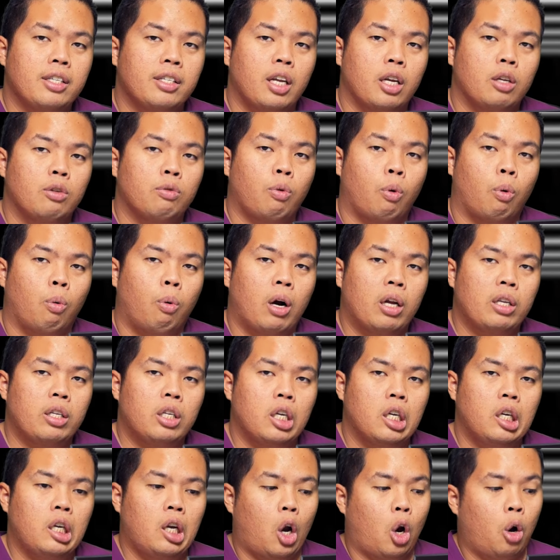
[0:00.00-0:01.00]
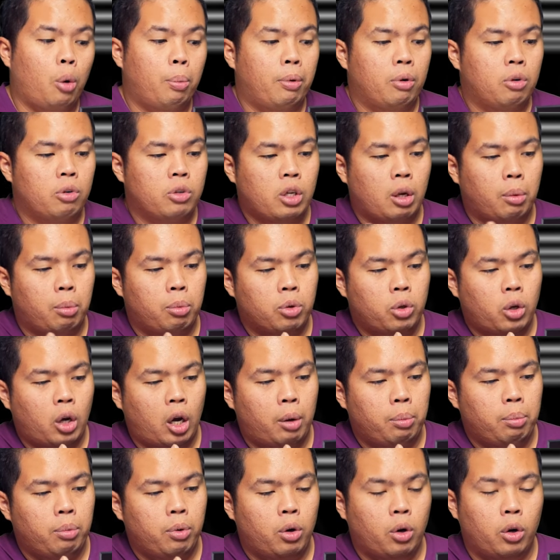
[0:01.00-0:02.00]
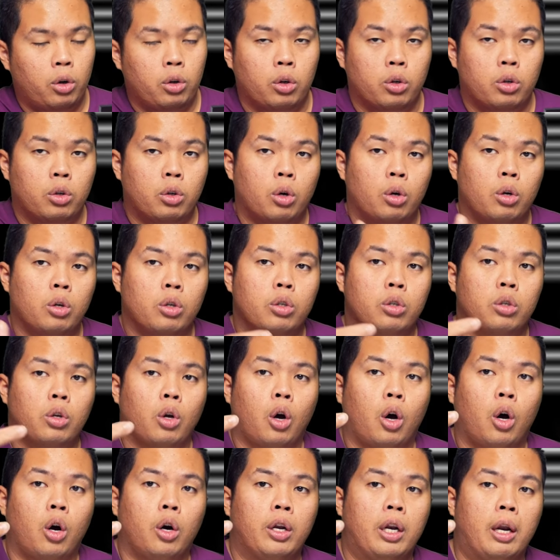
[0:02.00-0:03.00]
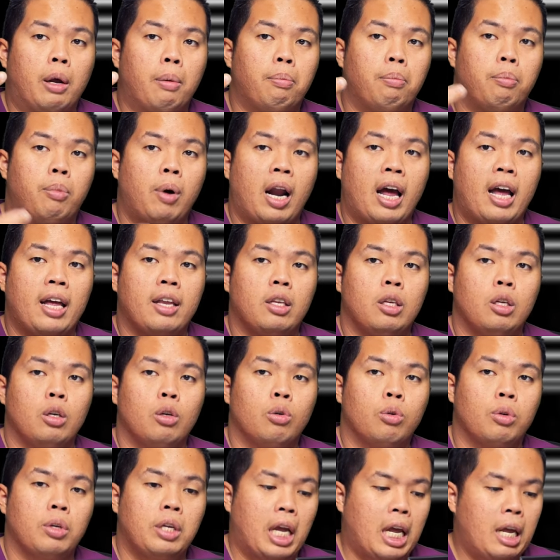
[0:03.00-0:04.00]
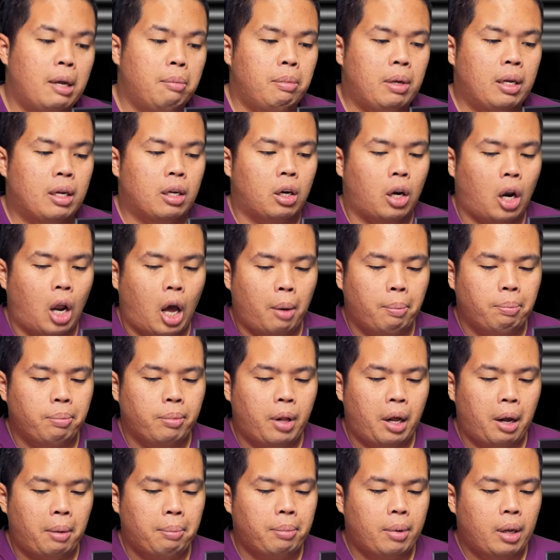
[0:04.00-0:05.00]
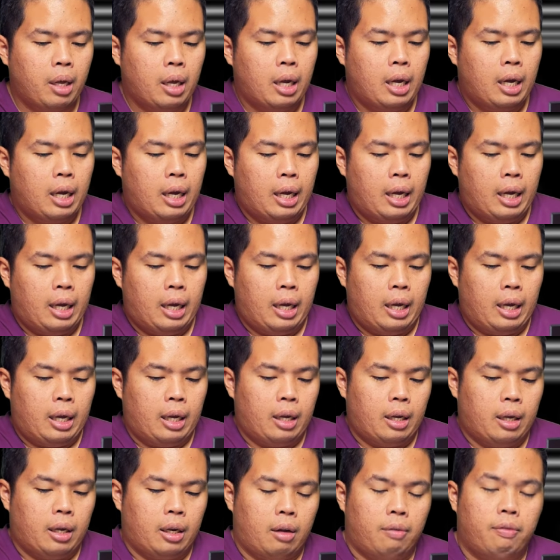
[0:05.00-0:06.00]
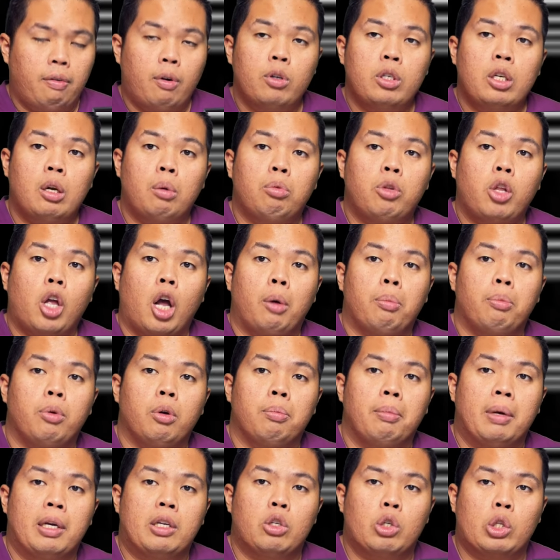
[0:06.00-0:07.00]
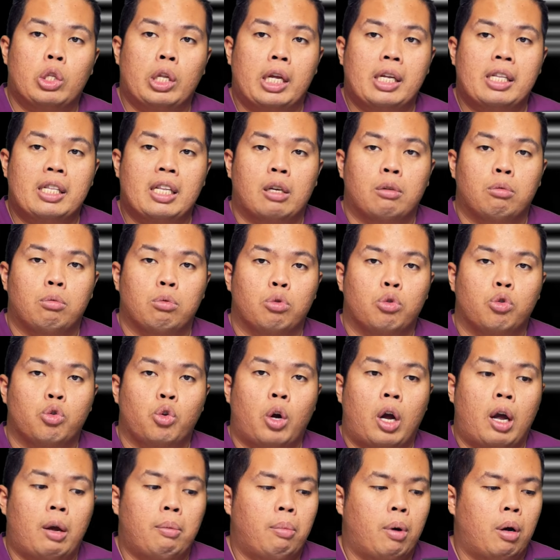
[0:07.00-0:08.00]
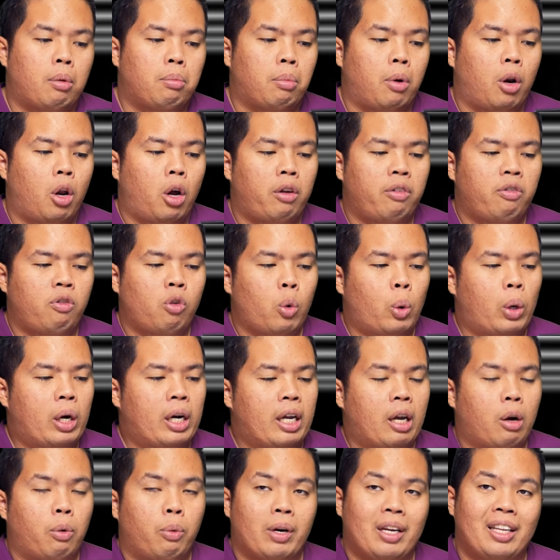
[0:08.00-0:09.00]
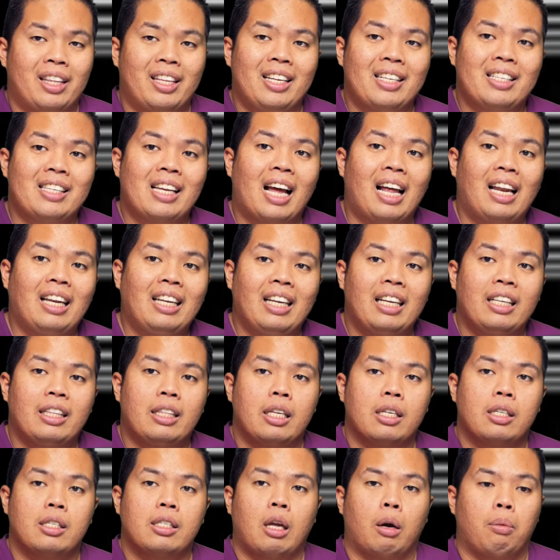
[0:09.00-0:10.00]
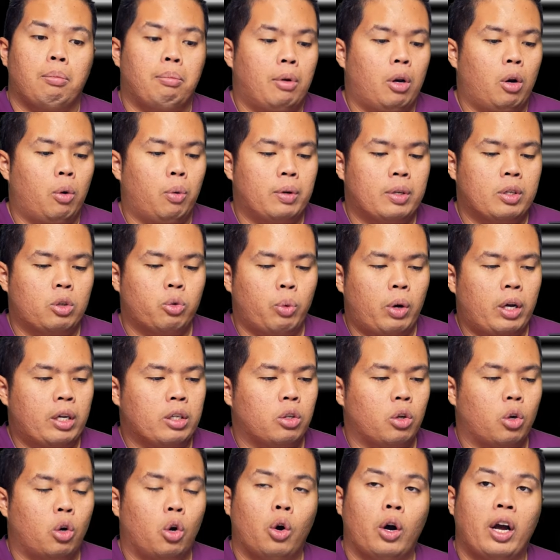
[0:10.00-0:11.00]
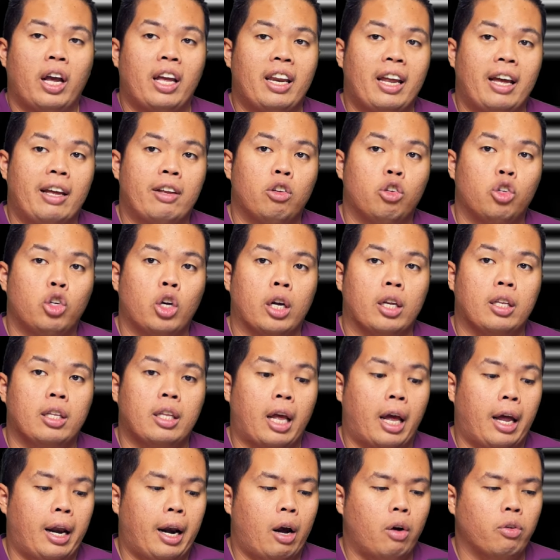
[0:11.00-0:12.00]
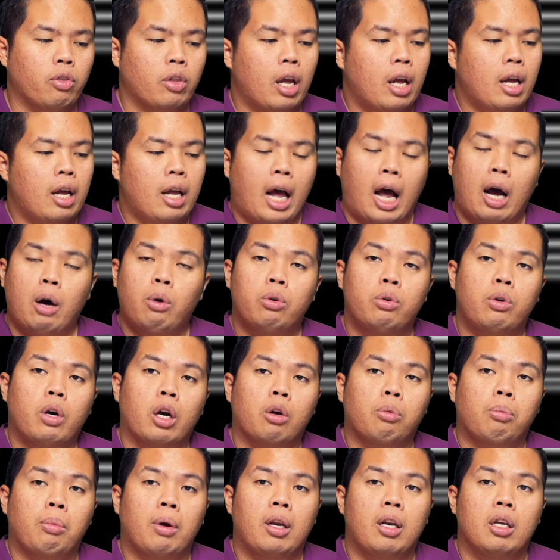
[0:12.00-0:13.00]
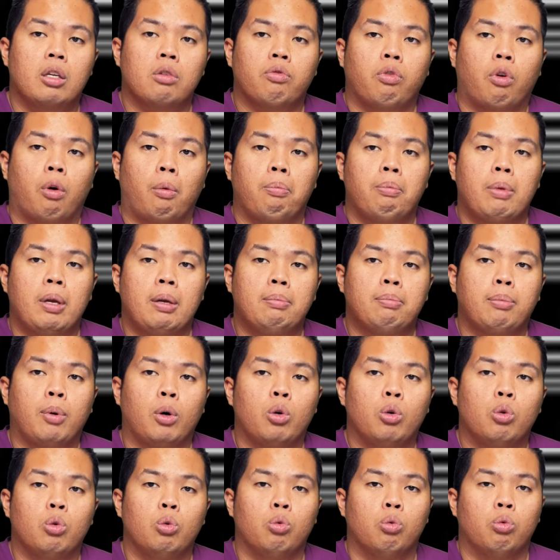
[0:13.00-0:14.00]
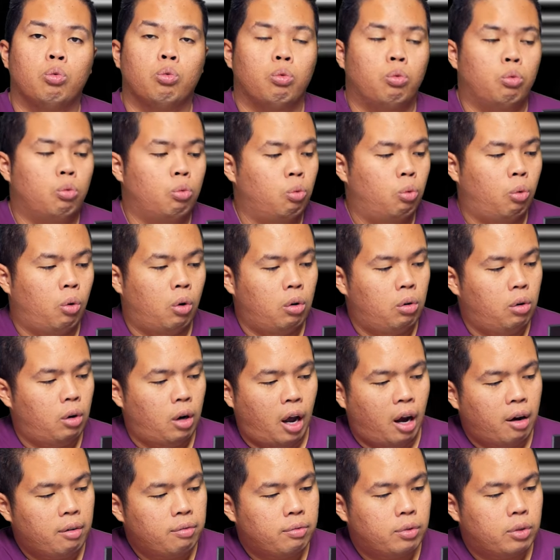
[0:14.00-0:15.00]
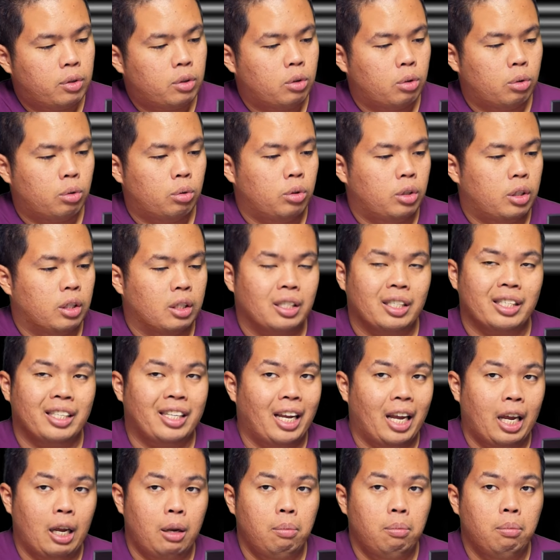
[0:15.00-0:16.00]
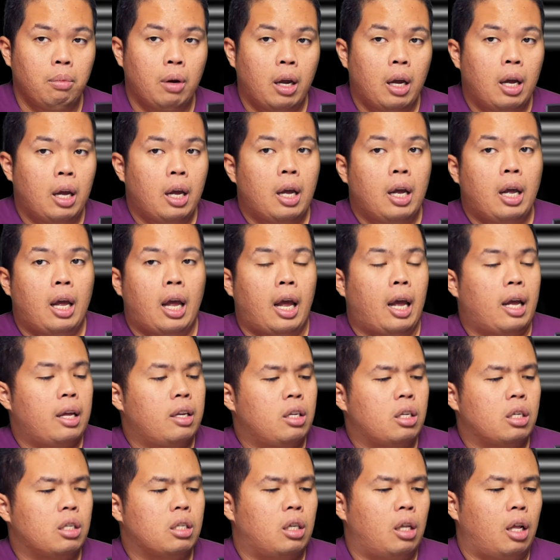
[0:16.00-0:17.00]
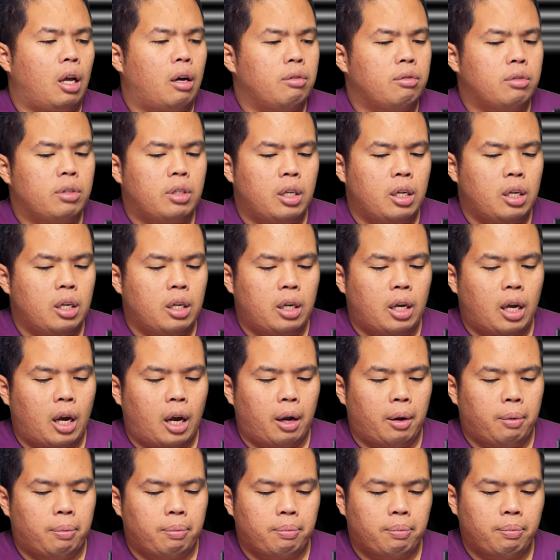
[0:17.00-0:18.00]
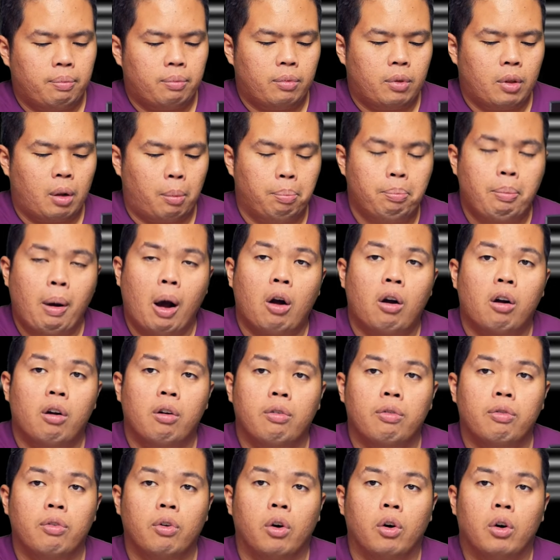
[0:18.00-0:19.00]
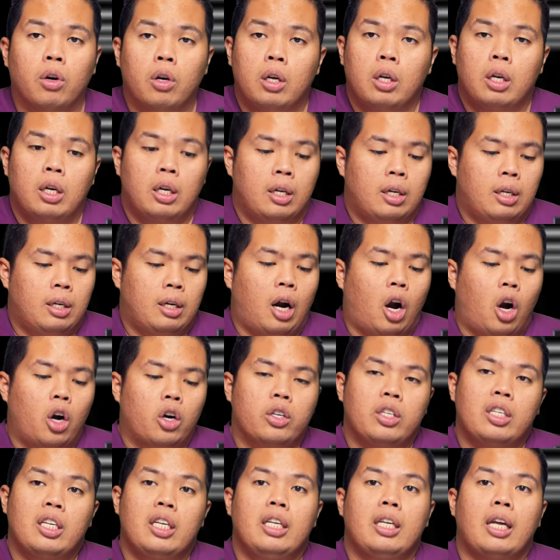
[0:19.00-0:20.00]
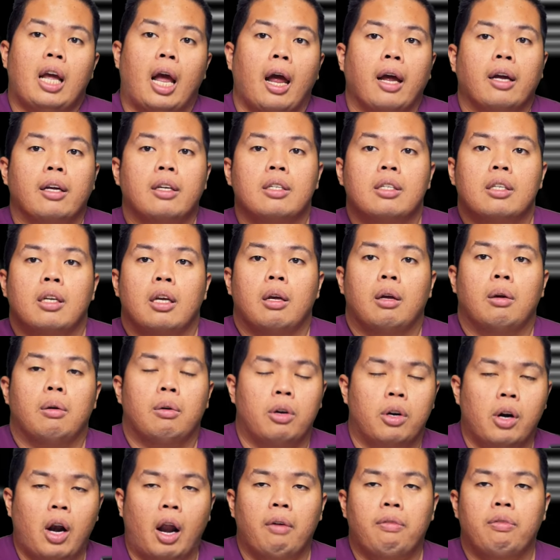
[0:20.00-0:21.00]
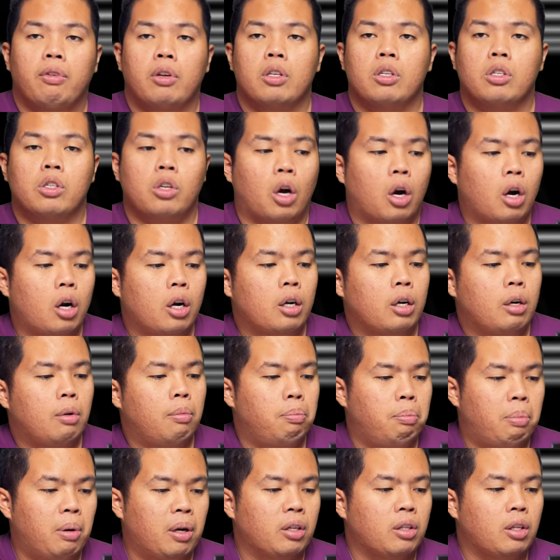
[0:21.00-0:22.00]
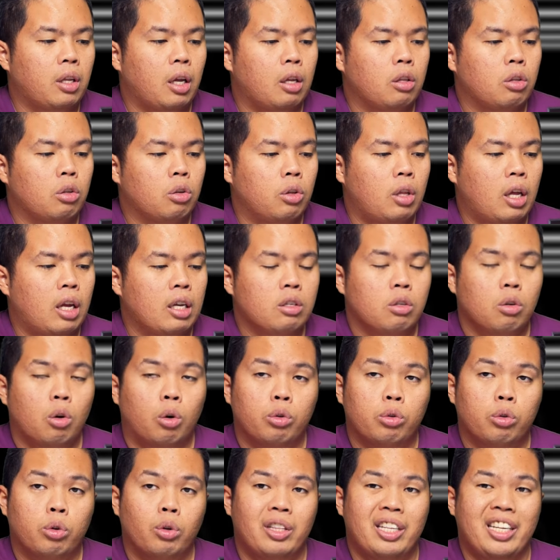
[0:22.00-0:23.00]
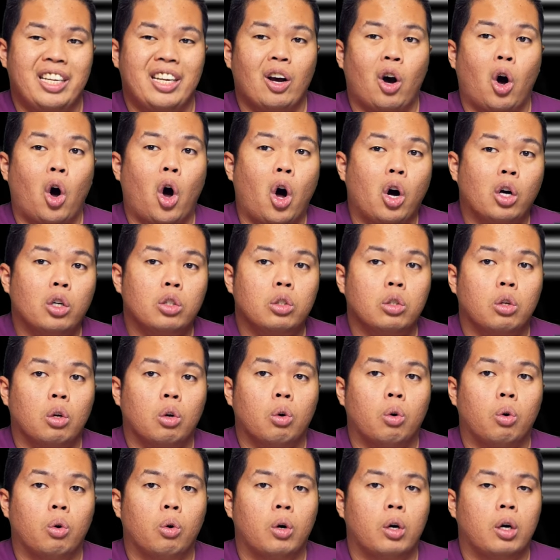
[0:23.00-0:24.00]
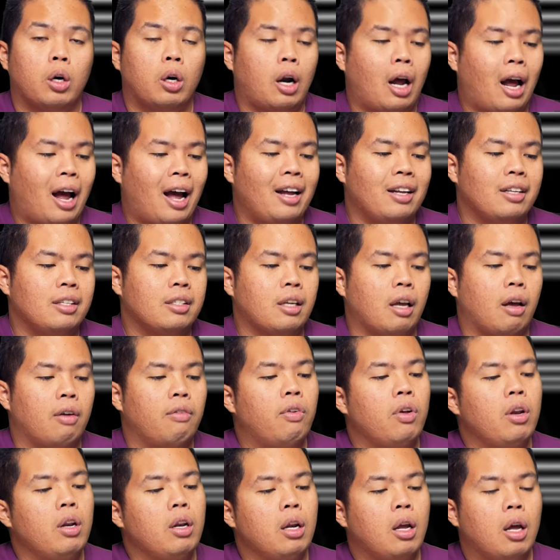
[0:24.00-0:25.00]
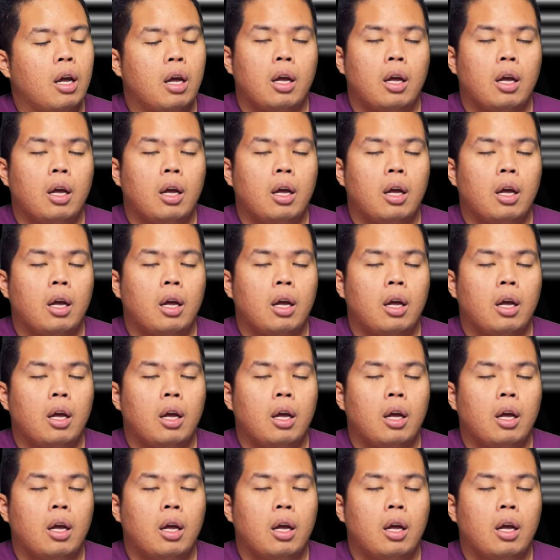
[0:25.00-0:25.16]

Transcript: Thanks for watching. I hope I was able to help you on your choice on a brand new gaming laptop. If I was able to help you, make sure to hit that subscribe button below. If you want to get one of these, I'll link this down below as well, so go ahead and check that out. I would recommend this for people who loves to just game and just loves the powerful RTX graphics card built into this, also the octa-core i7.